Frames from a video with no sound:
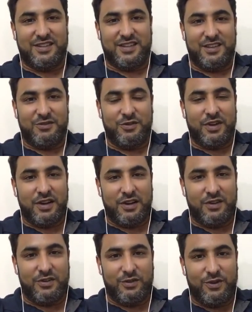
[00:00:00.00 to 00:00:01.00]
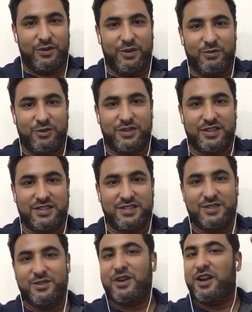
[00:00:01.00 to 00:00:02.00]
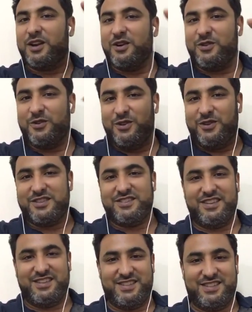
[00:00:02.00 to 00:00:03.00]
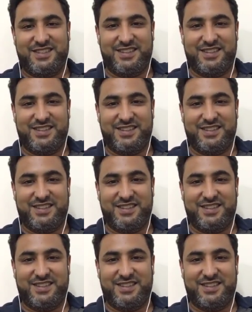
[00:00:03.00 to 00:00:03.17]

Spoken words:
if you can control your emotions, you can control your stress.